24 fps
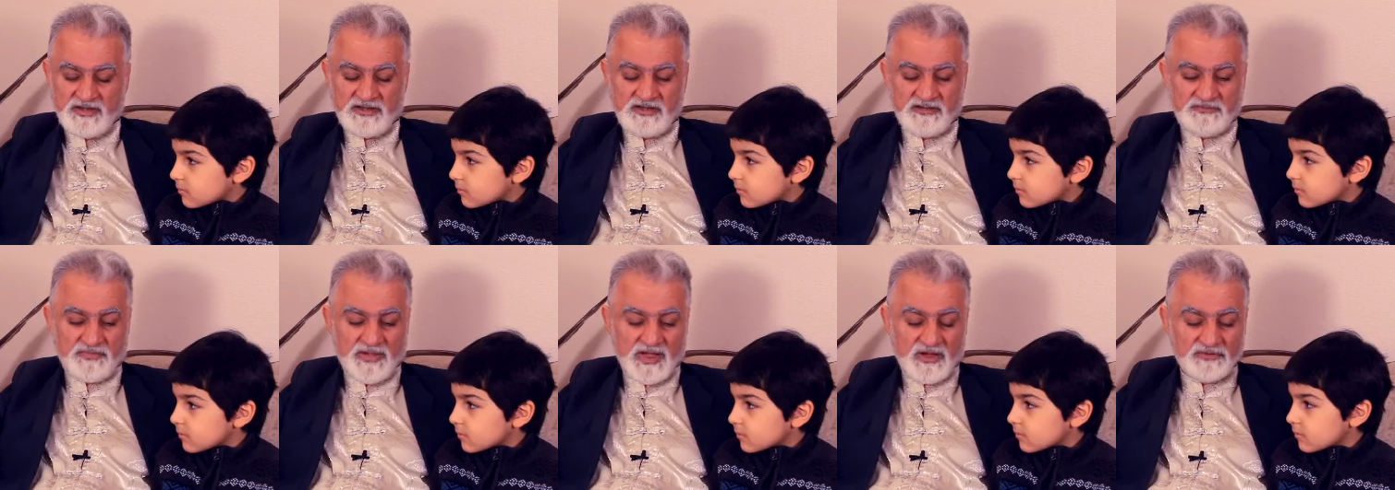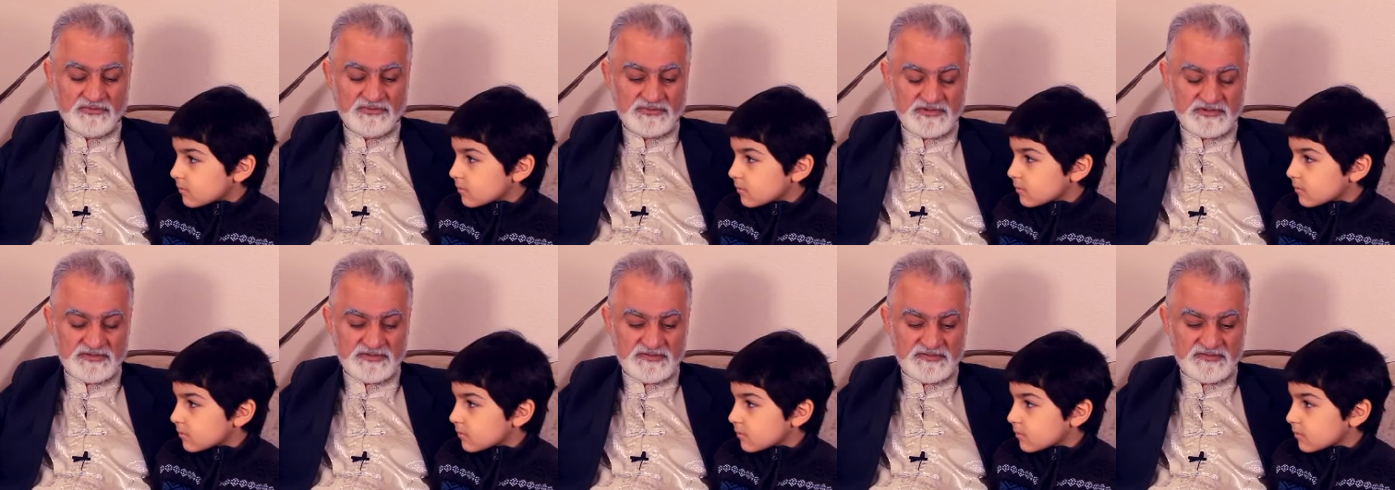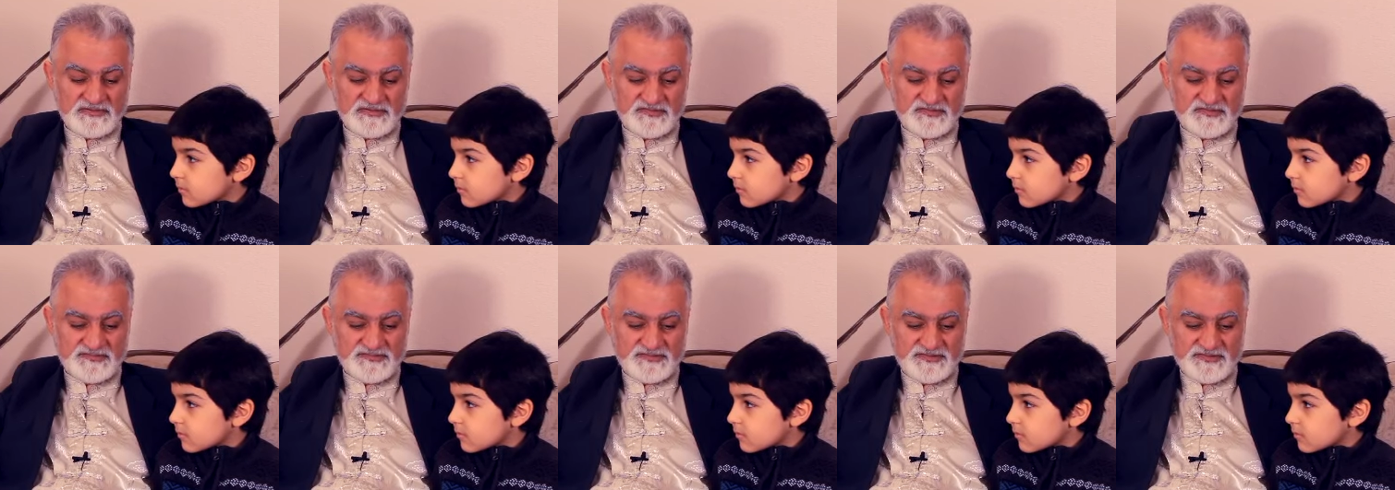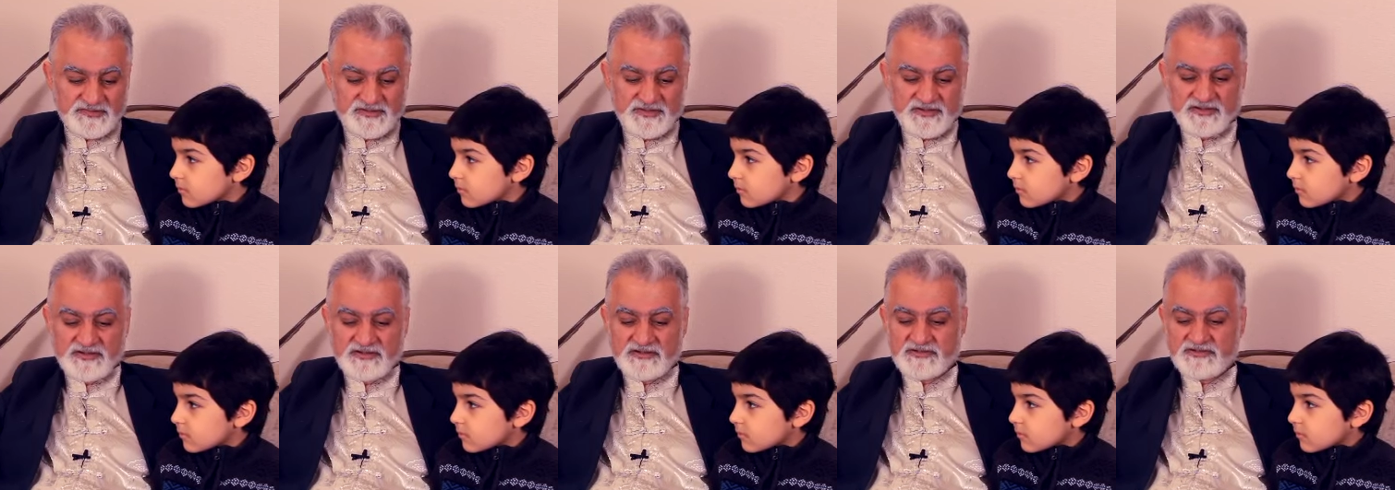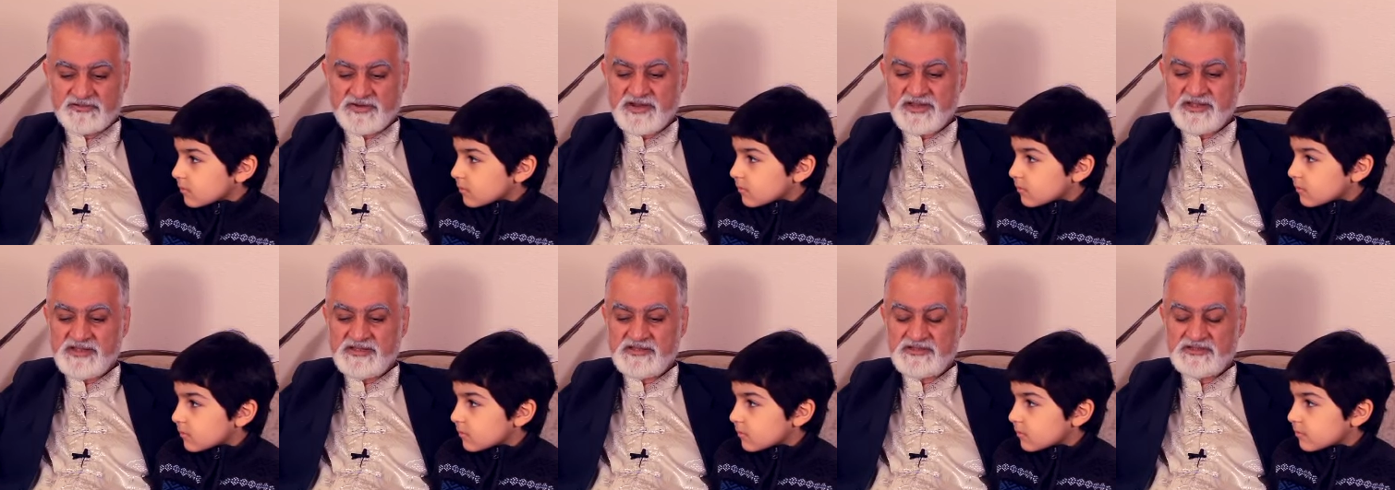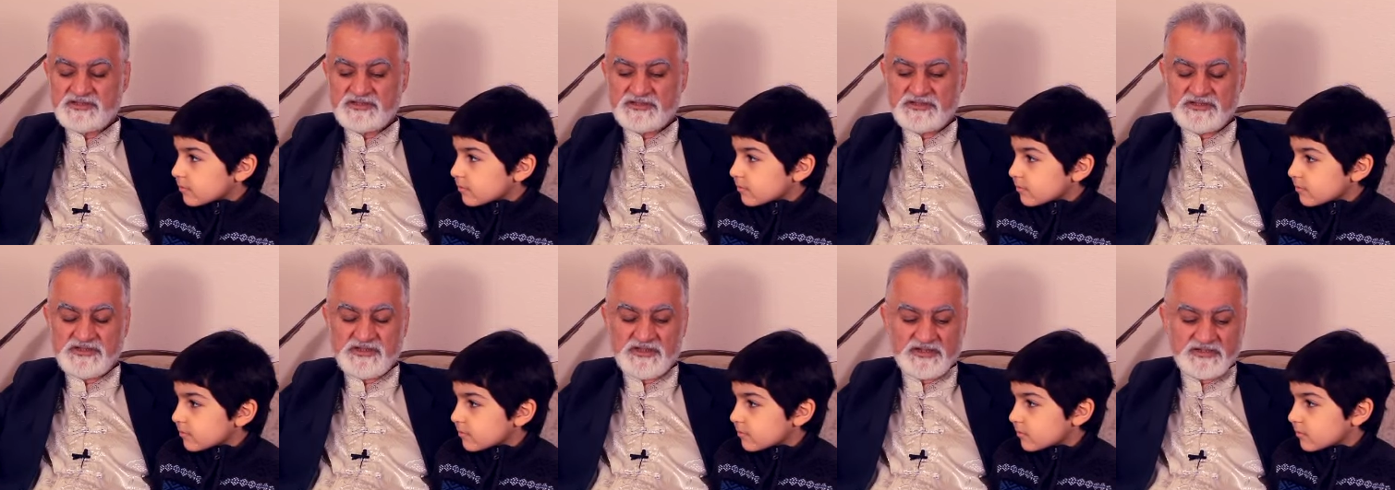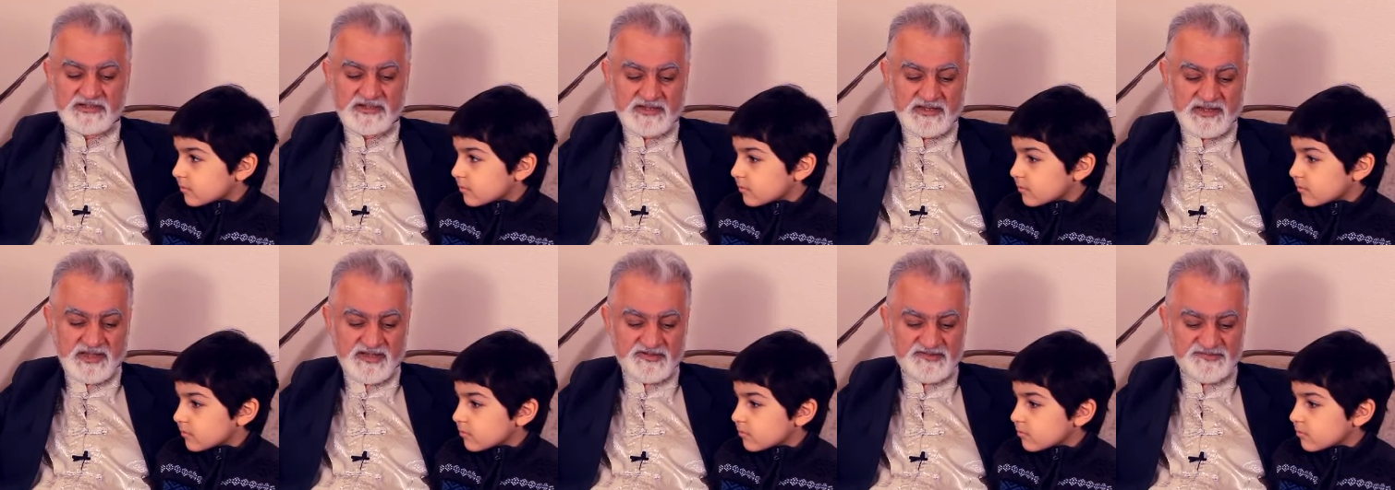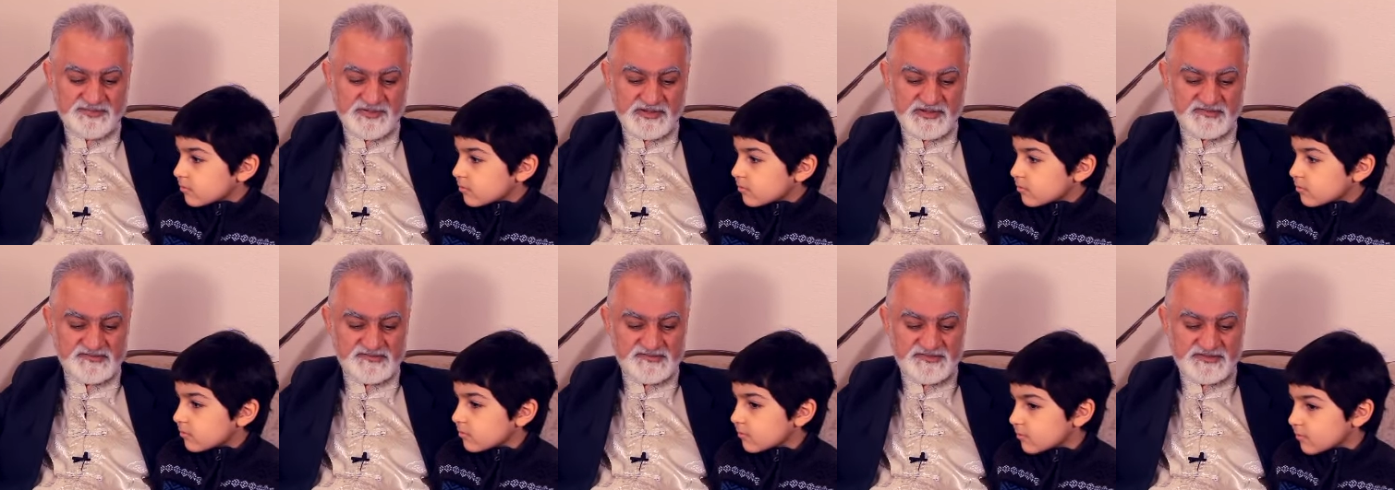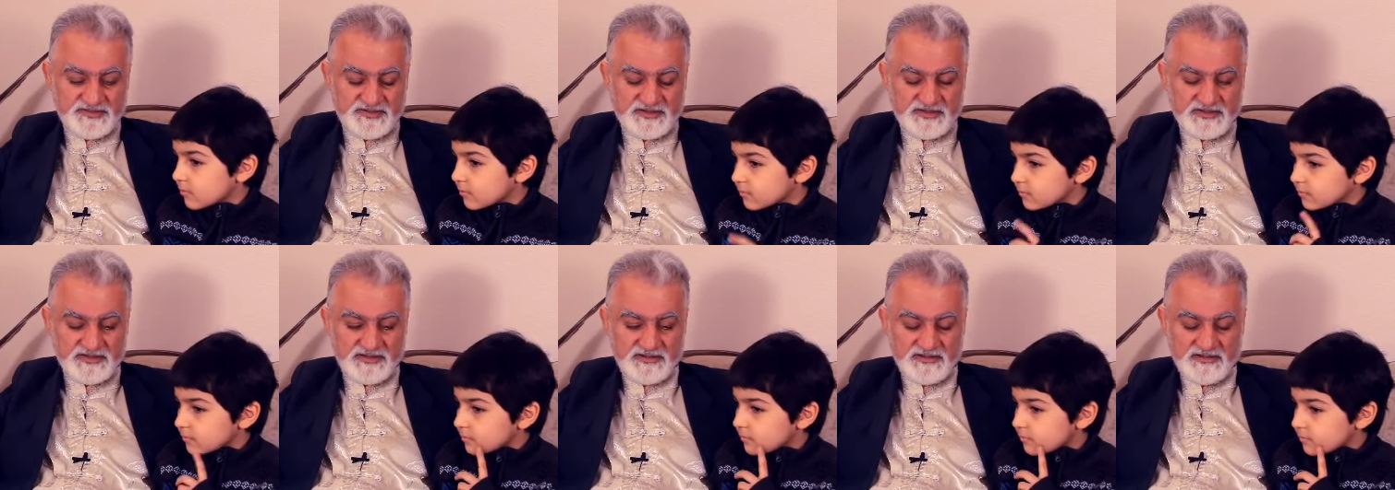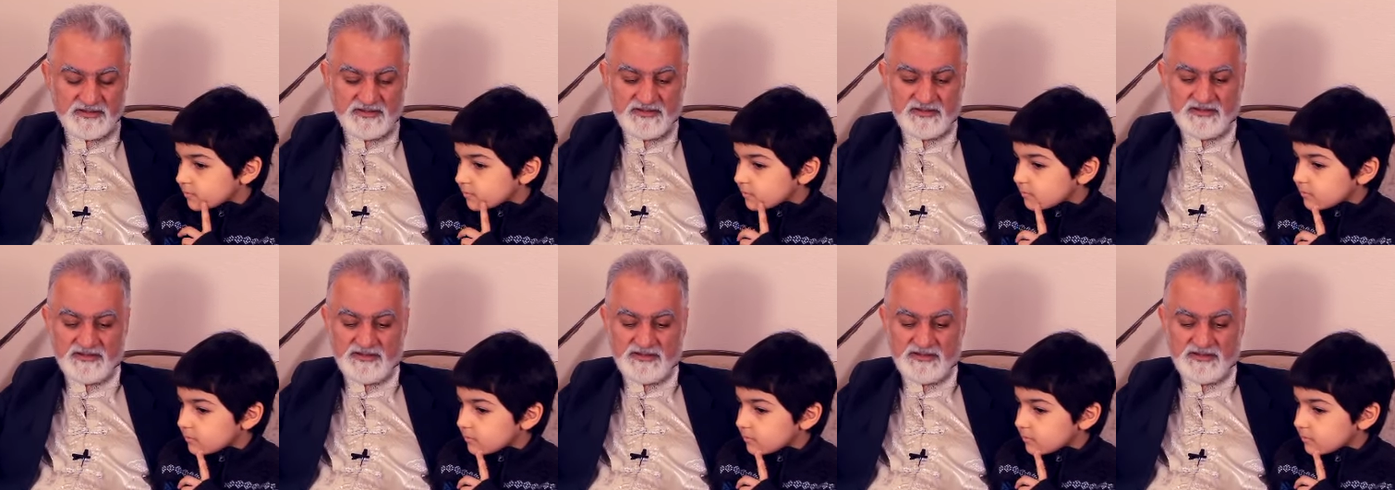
Speaker 1: in the mountains range near the Caspian Sea,